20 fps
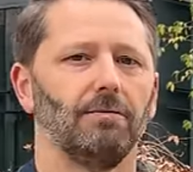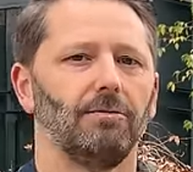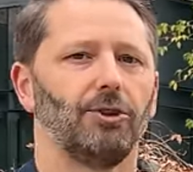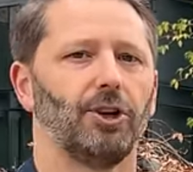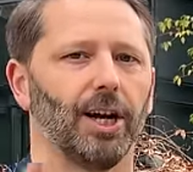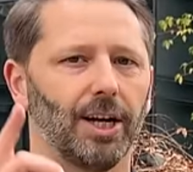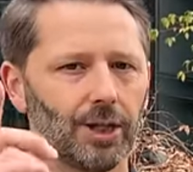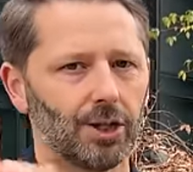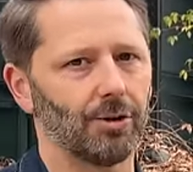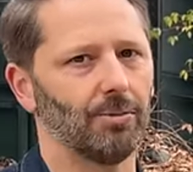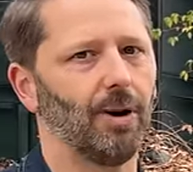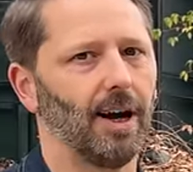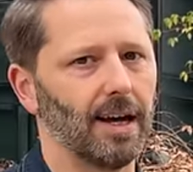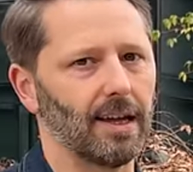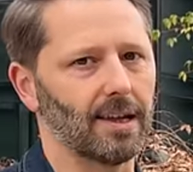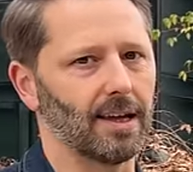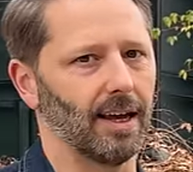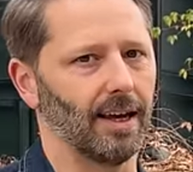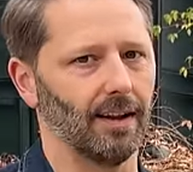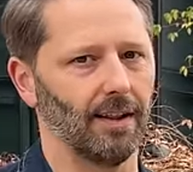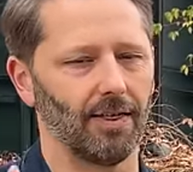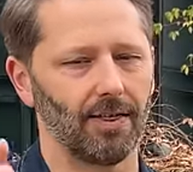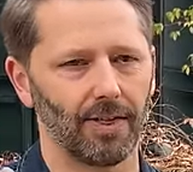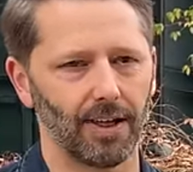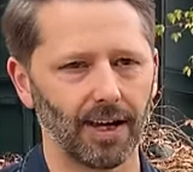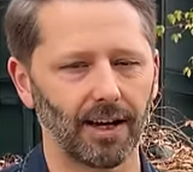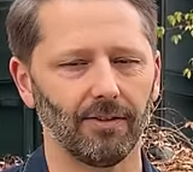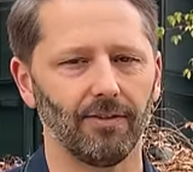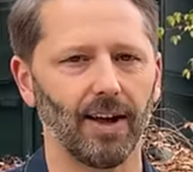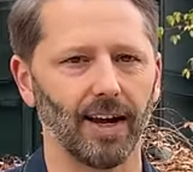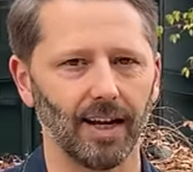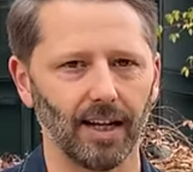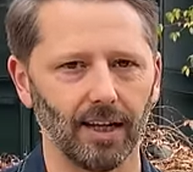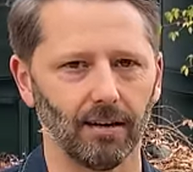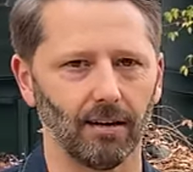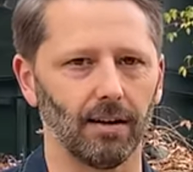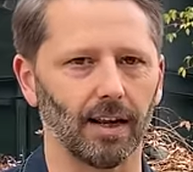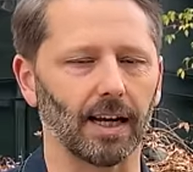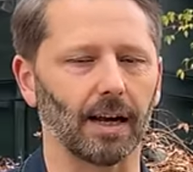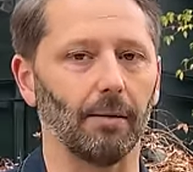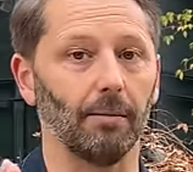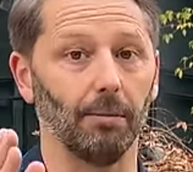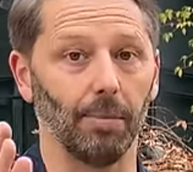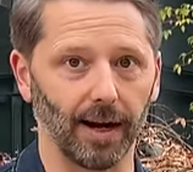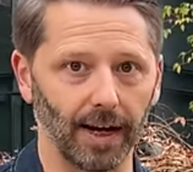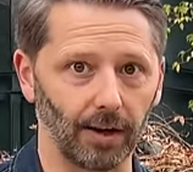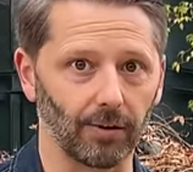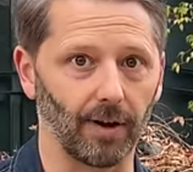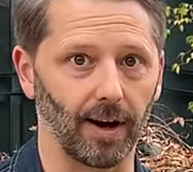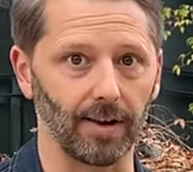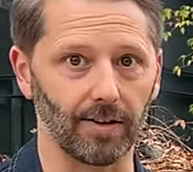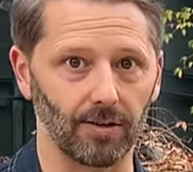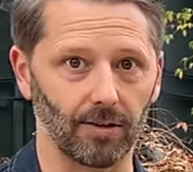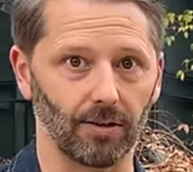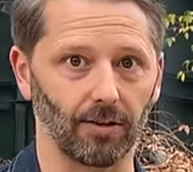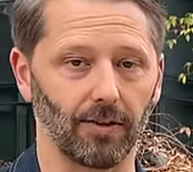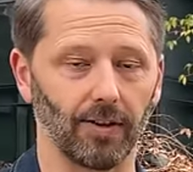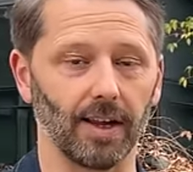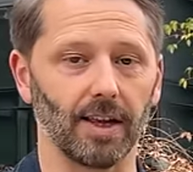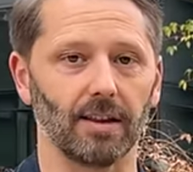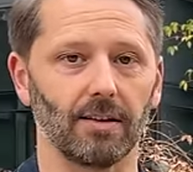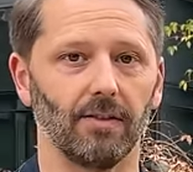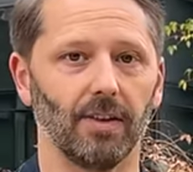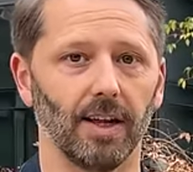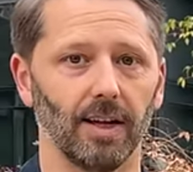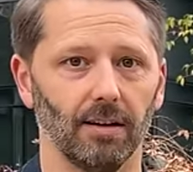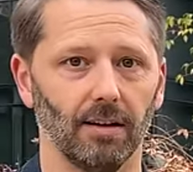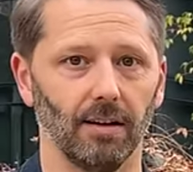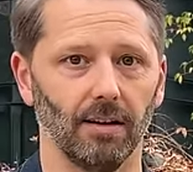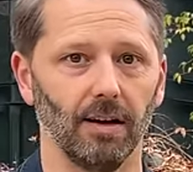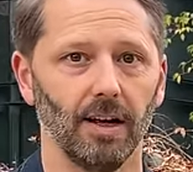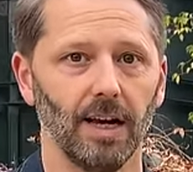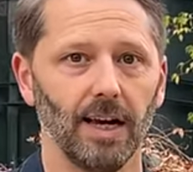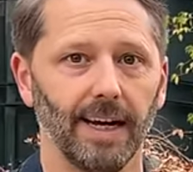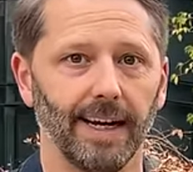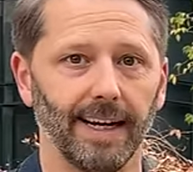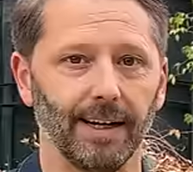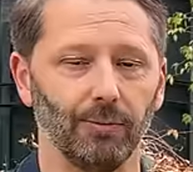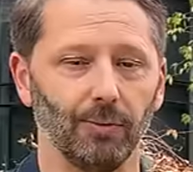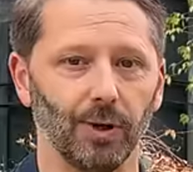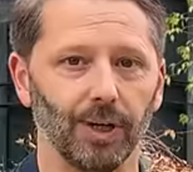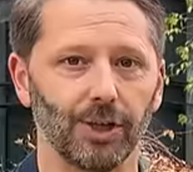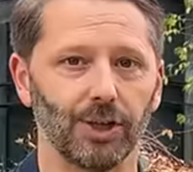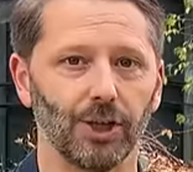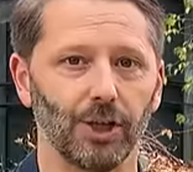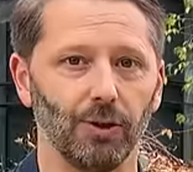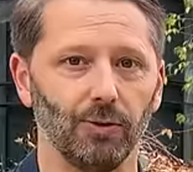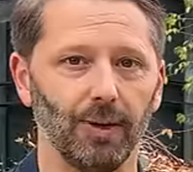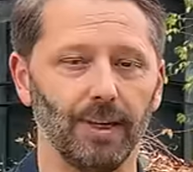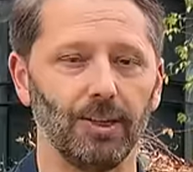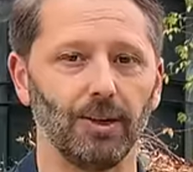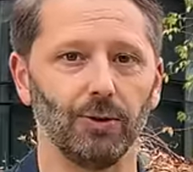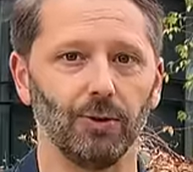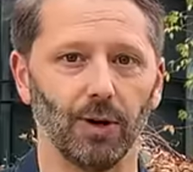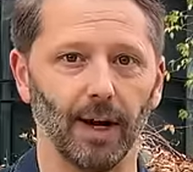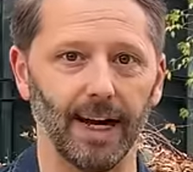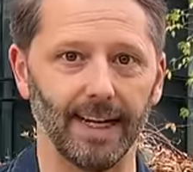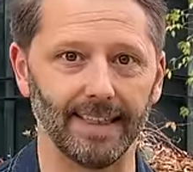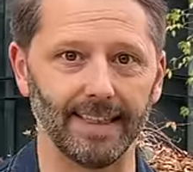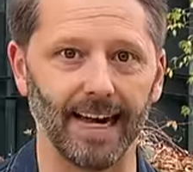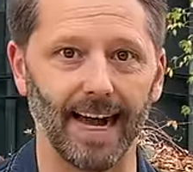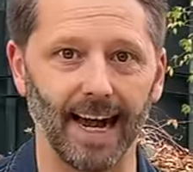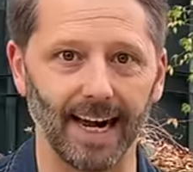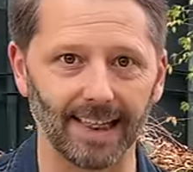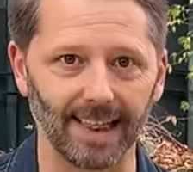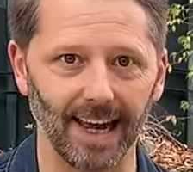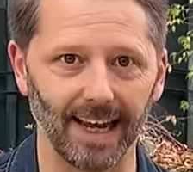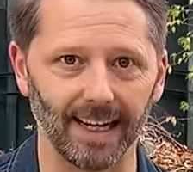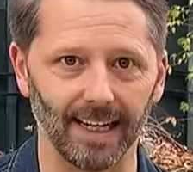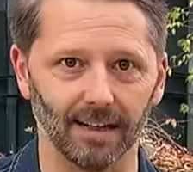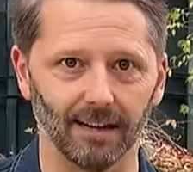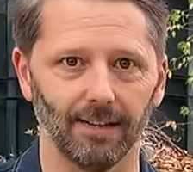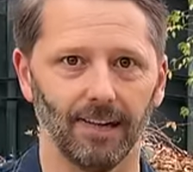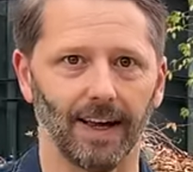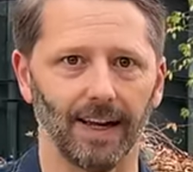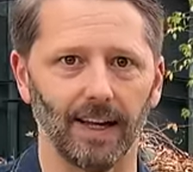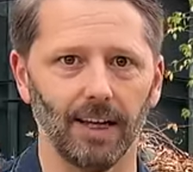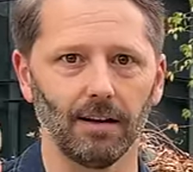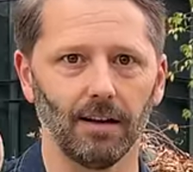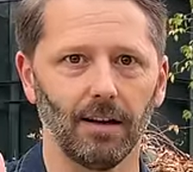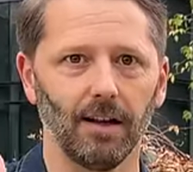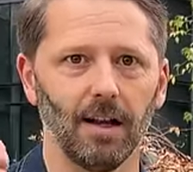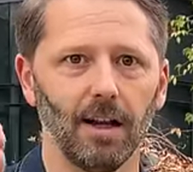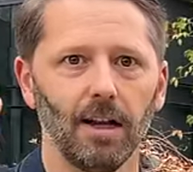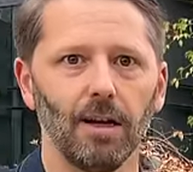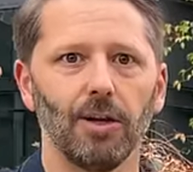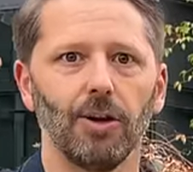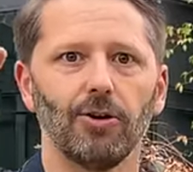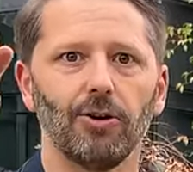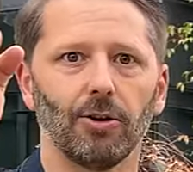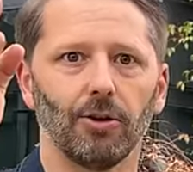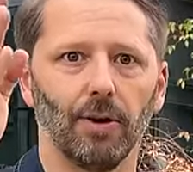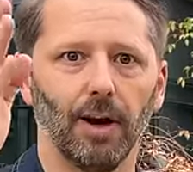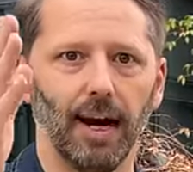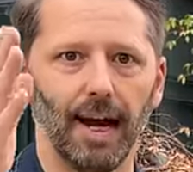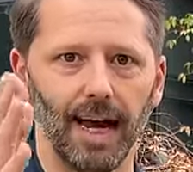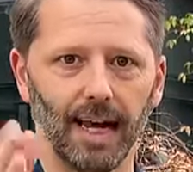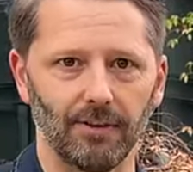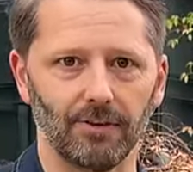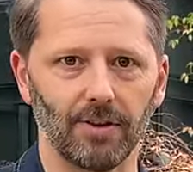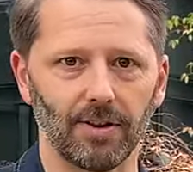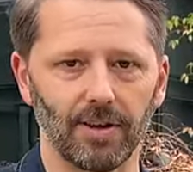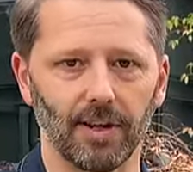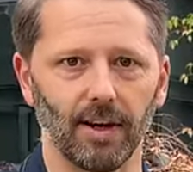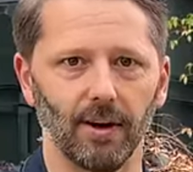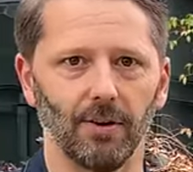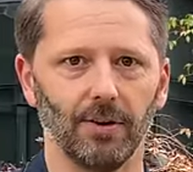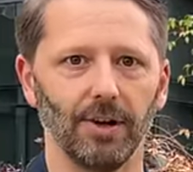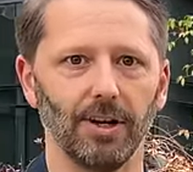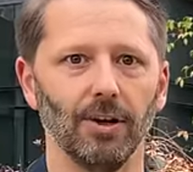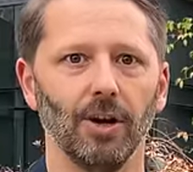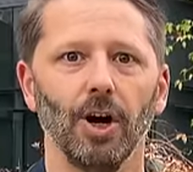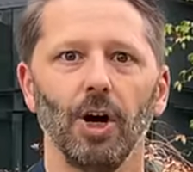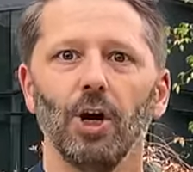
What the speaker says: Change your mindset. Think of that hill like a bike racer thinks of the hill, in which you need to attack that hill. That hill is your adversary.